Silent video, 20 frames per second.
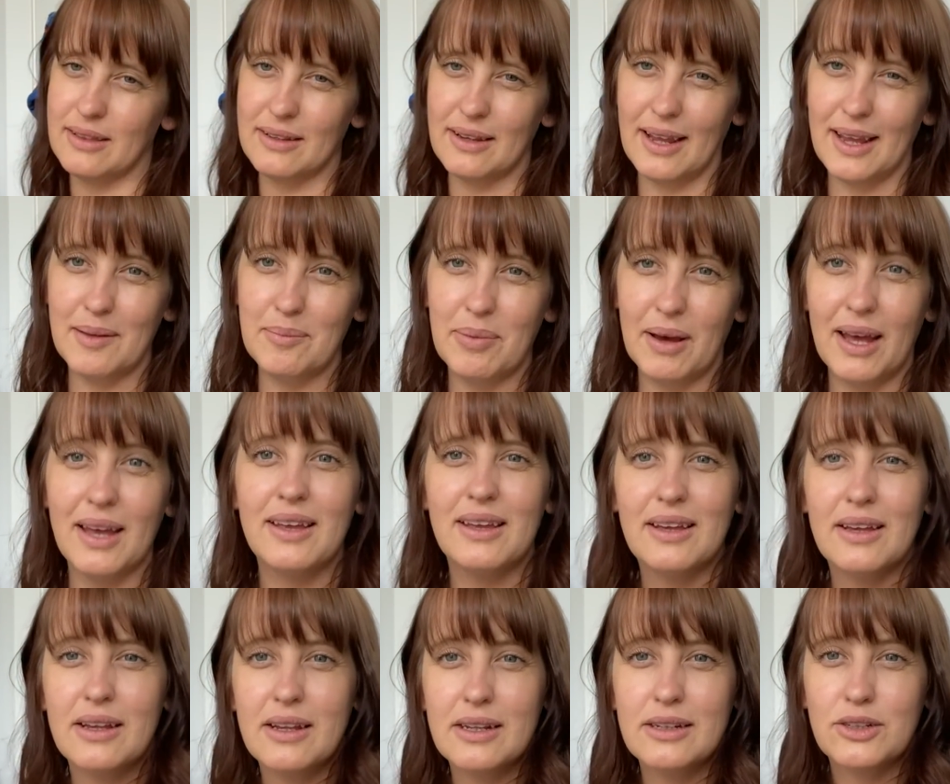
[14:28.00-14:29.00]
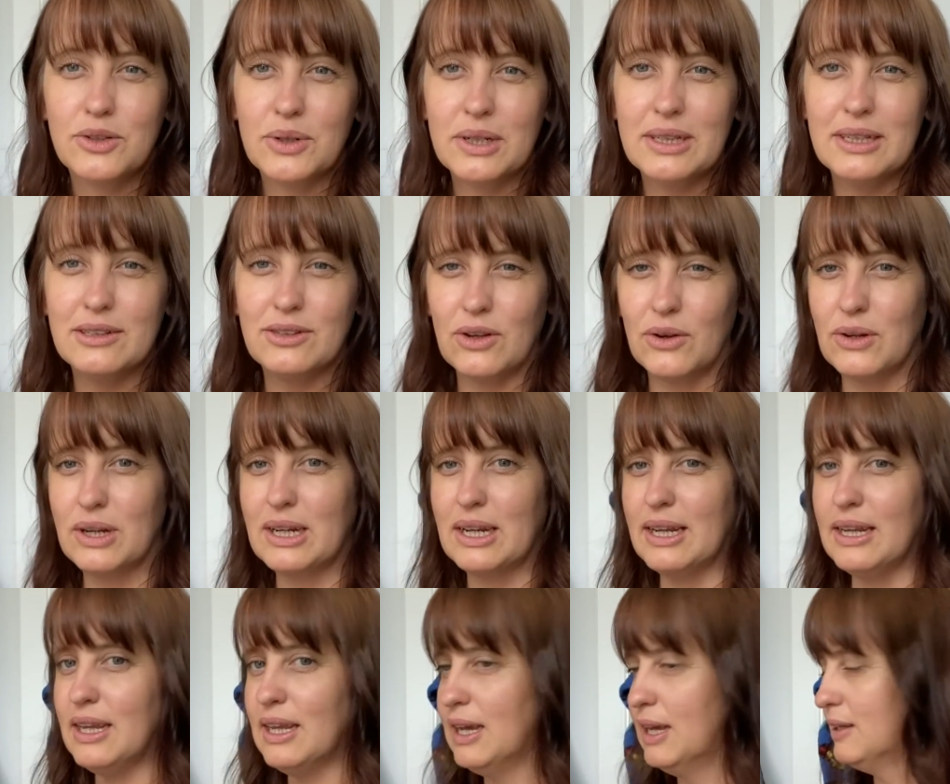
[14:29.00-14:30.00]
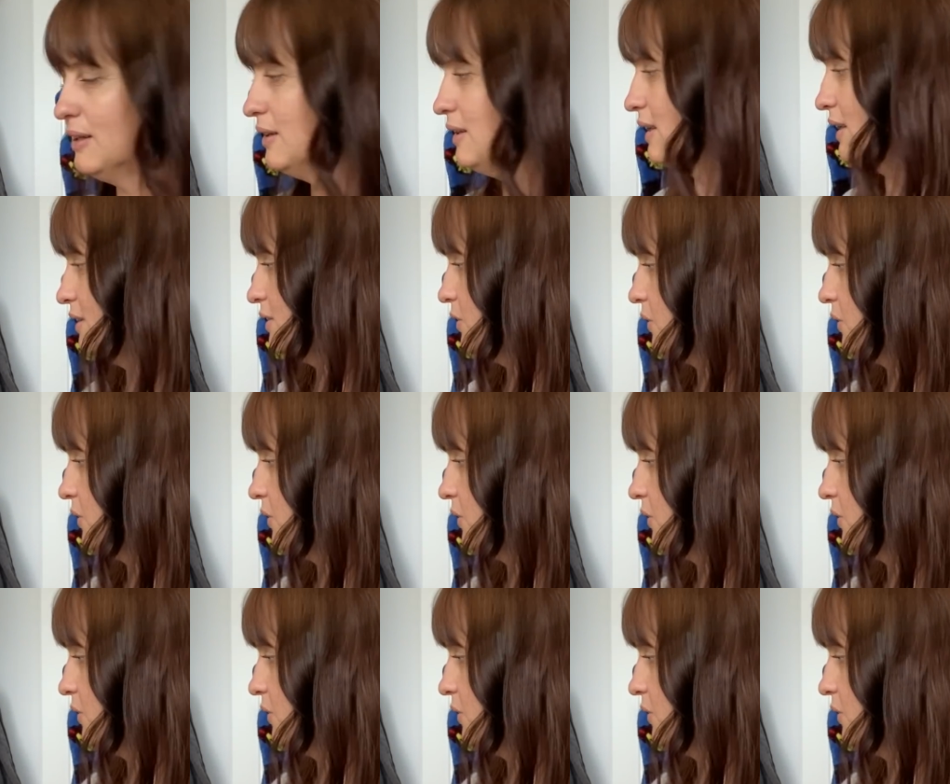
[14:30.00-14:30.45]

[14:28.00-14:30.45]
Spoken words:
day by doing the zone cleaning I didn't get to